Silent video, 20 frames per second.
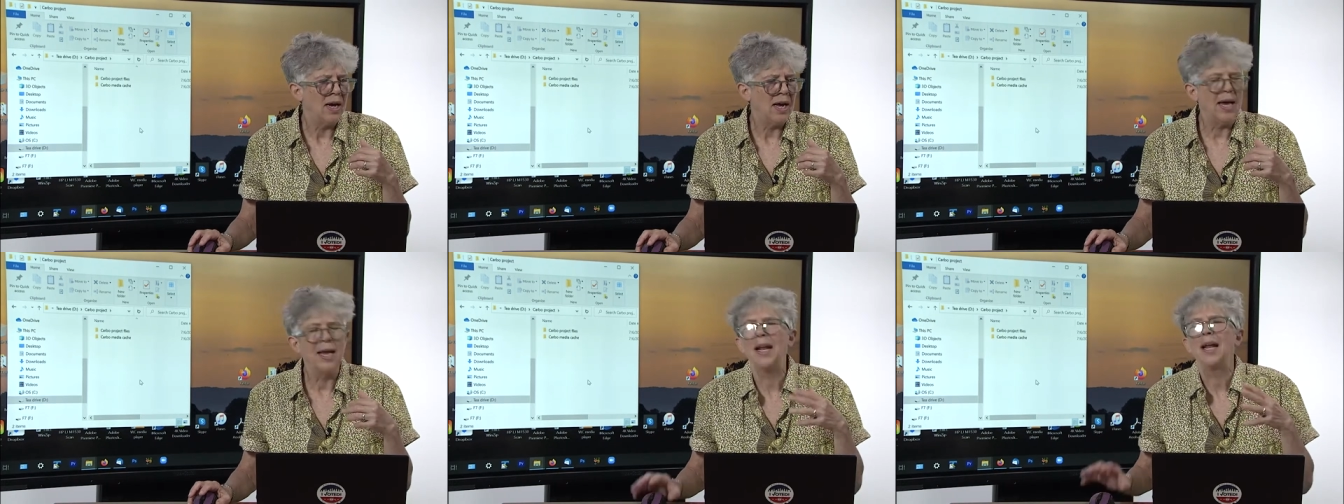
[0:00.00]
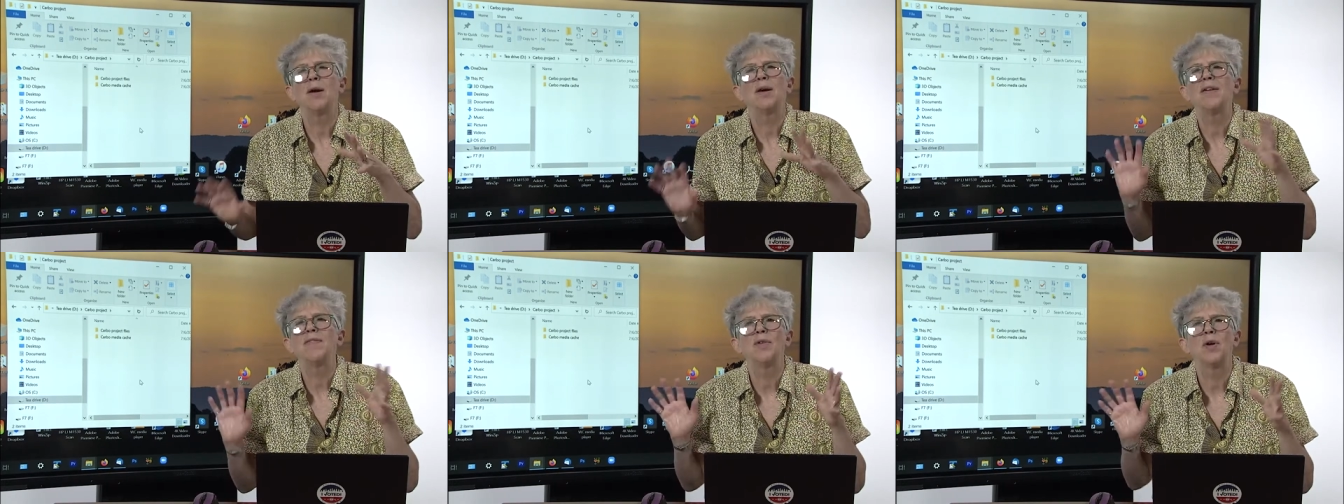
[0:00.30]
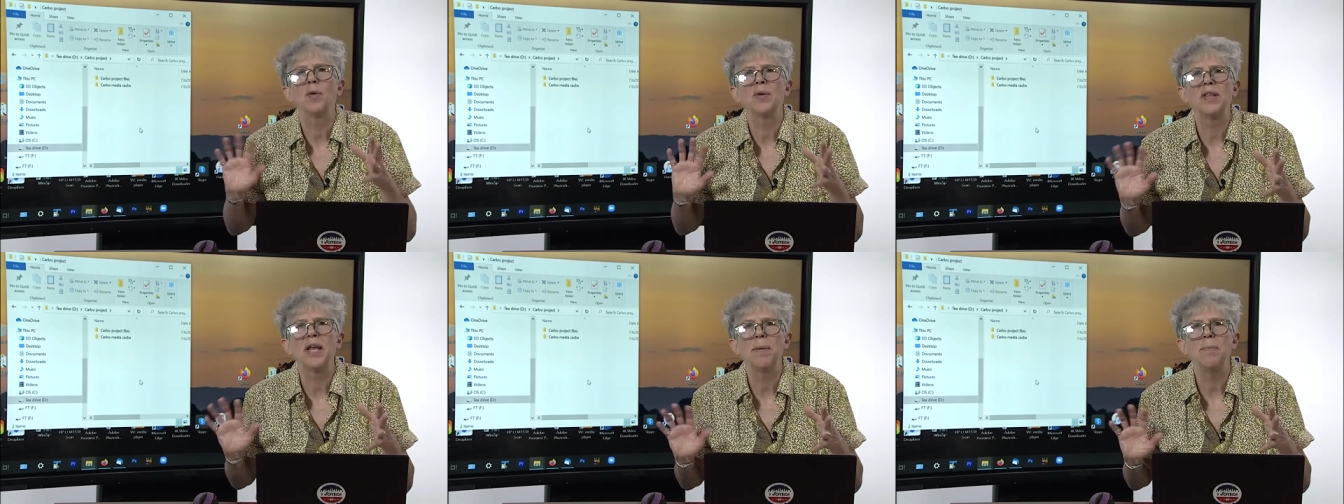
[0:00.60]
and I don't even
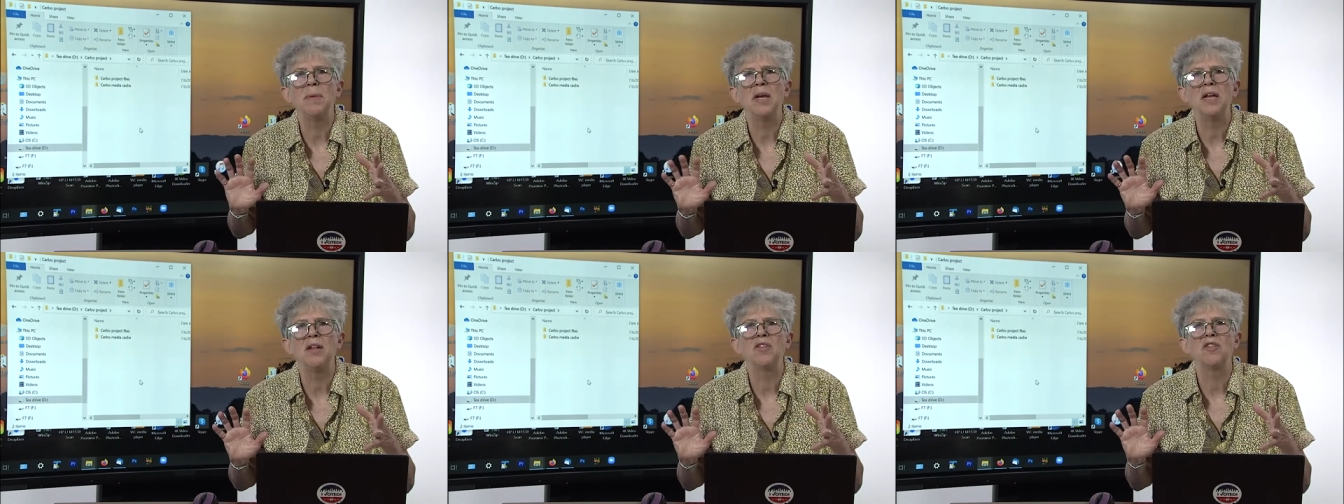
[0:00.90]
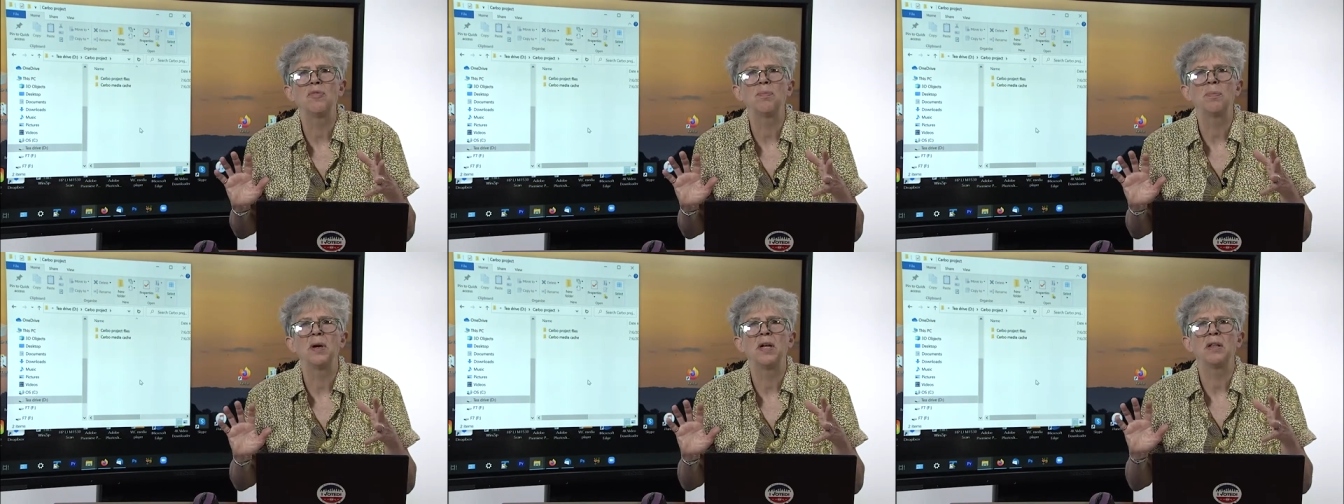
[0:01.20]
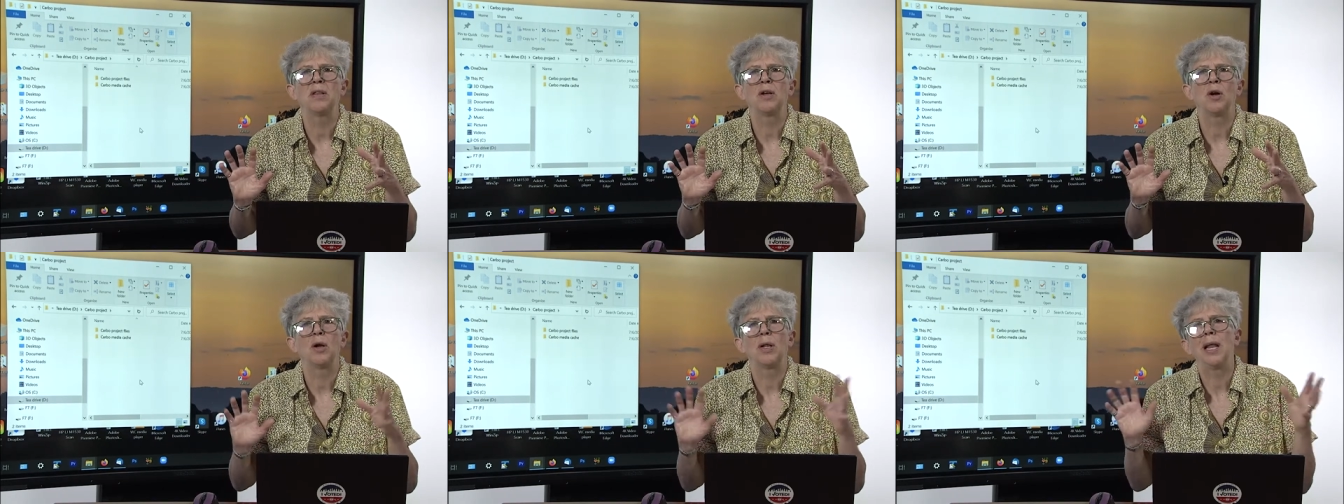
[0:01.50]
know what that means,
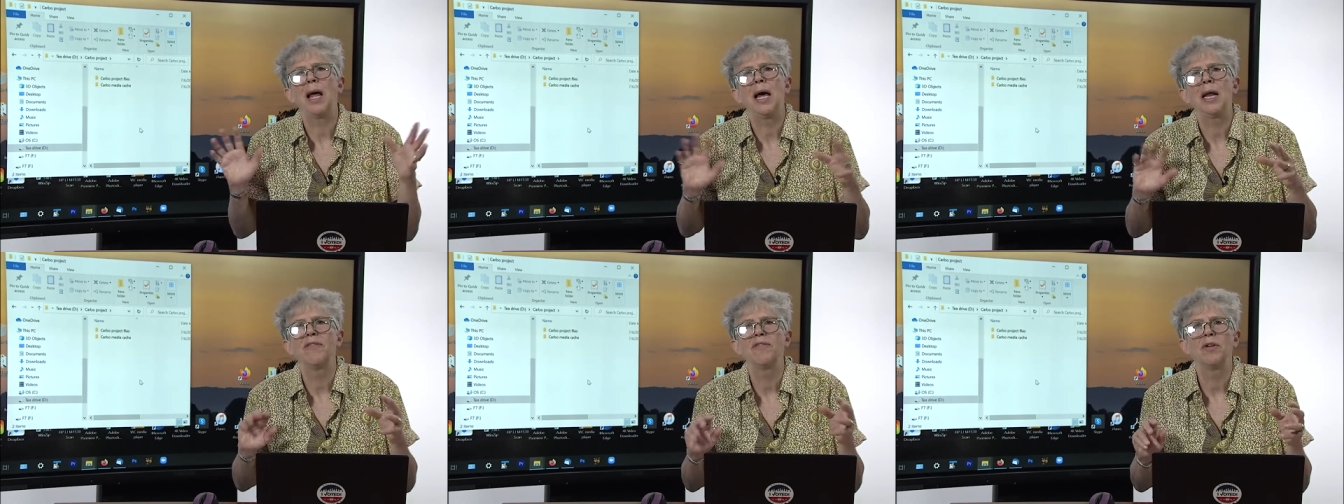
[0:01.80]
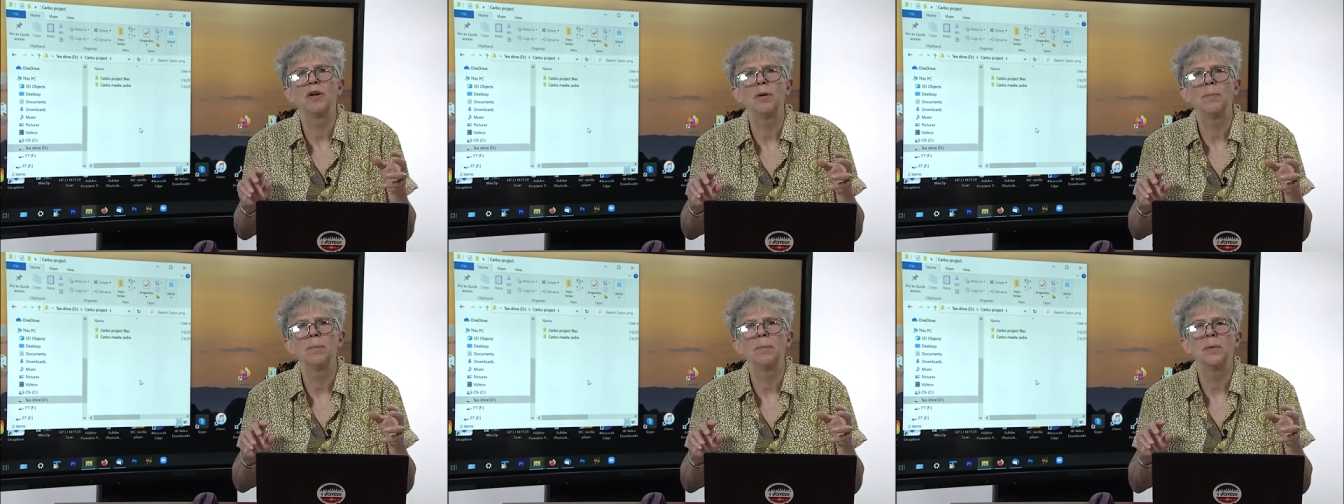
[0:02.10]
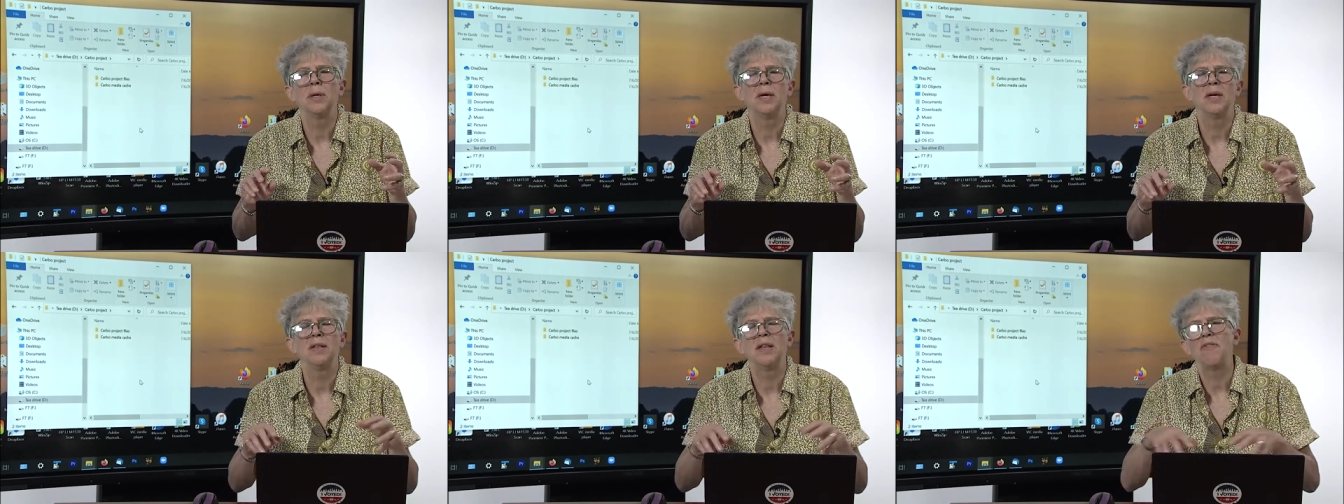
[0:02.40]
but there are a lot of them
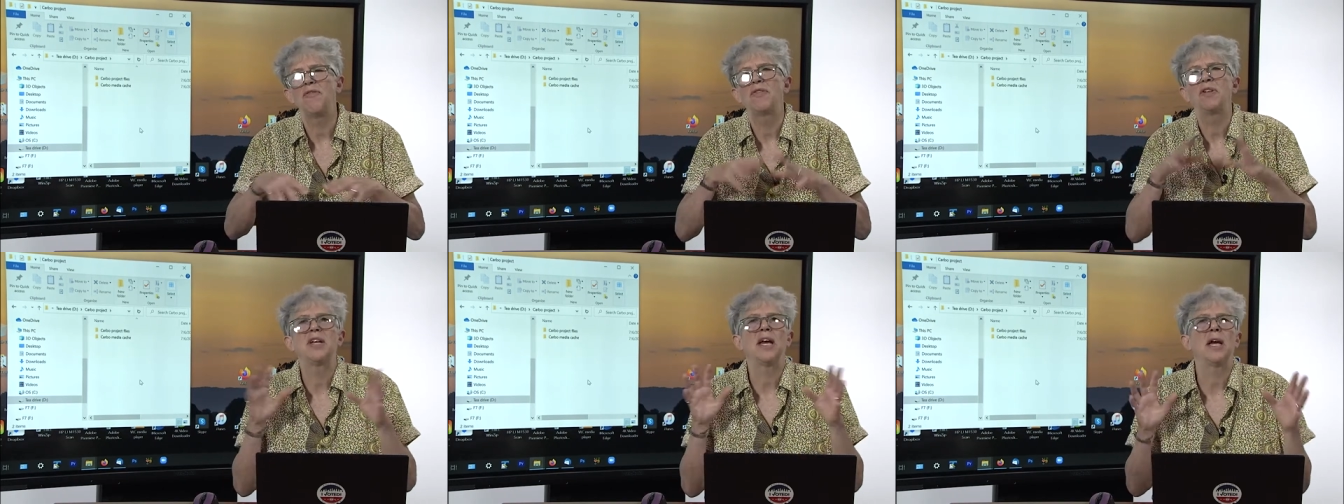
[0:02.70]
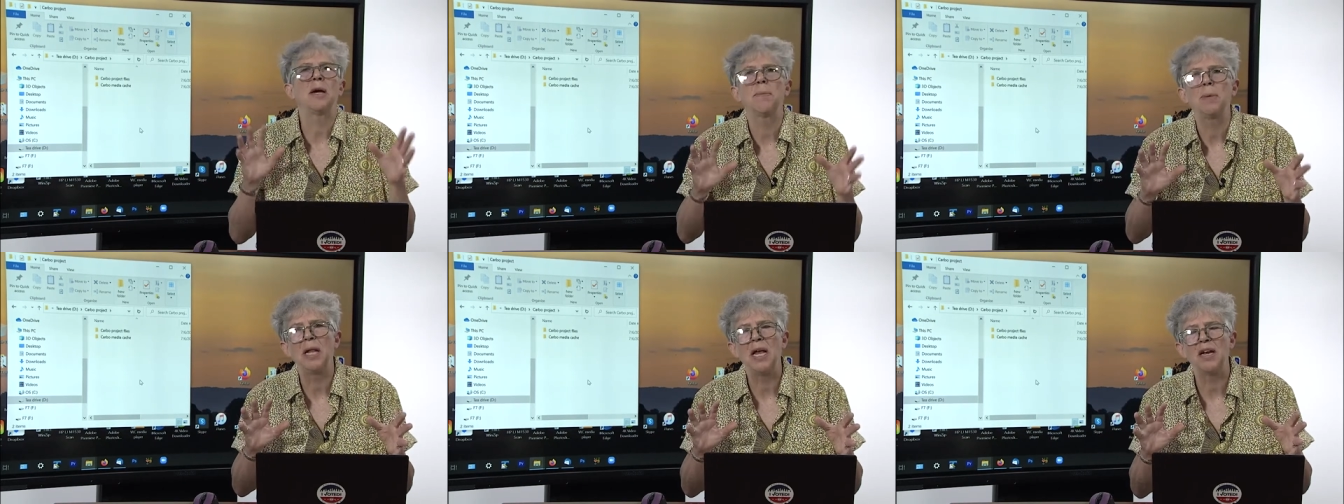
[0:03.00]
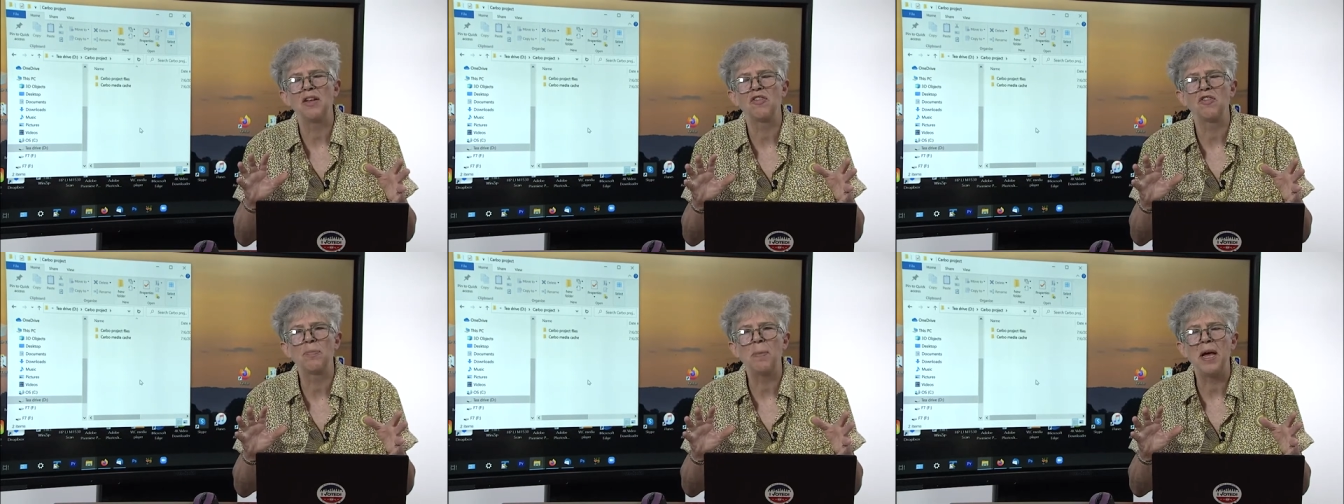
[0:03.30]
and they take up a lot
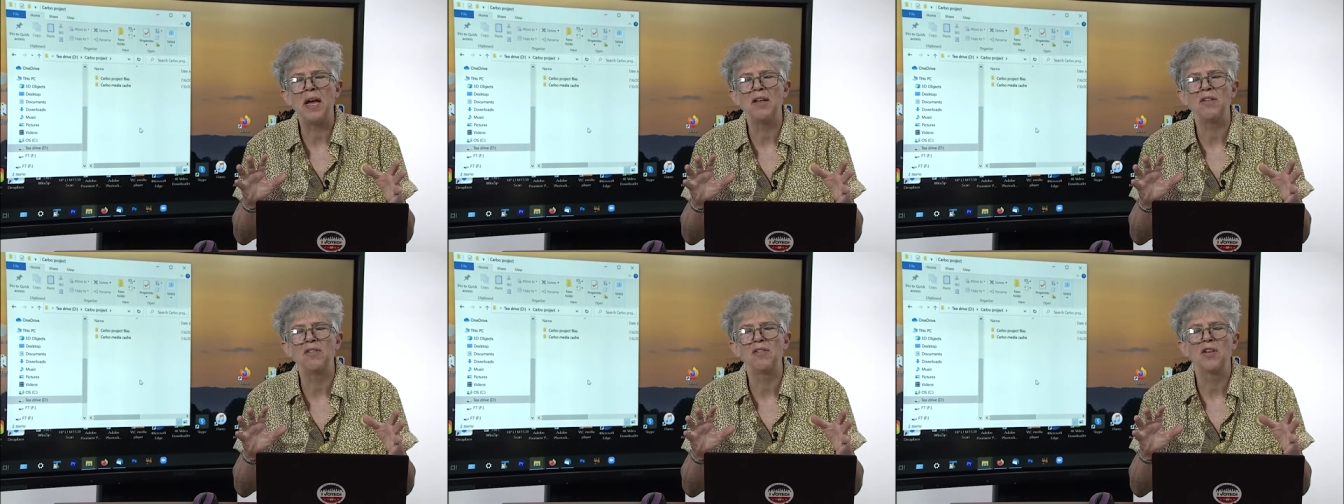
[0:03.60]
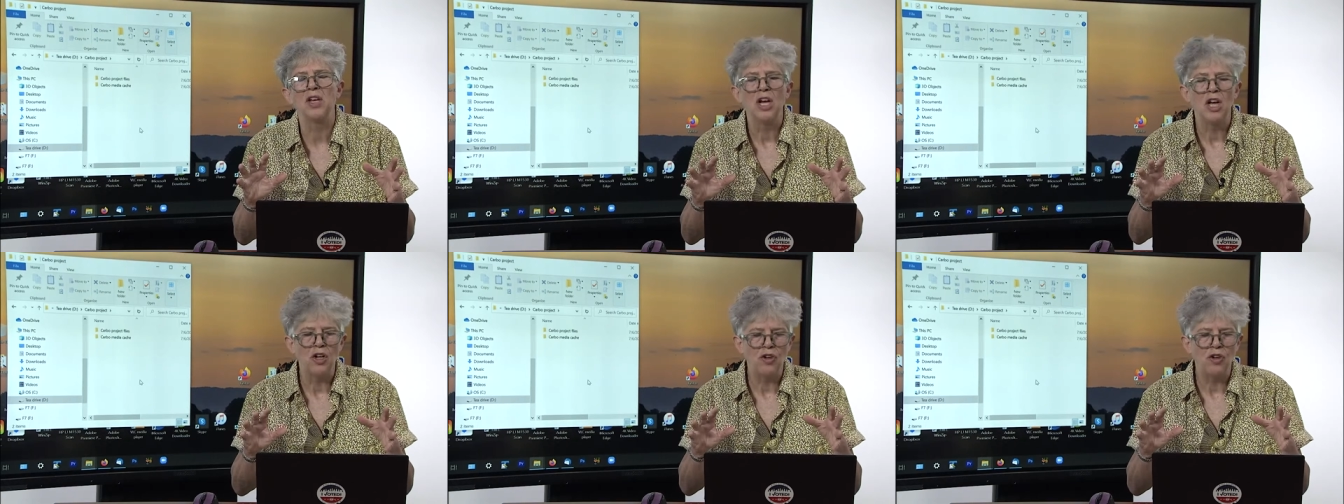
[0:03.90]
of space.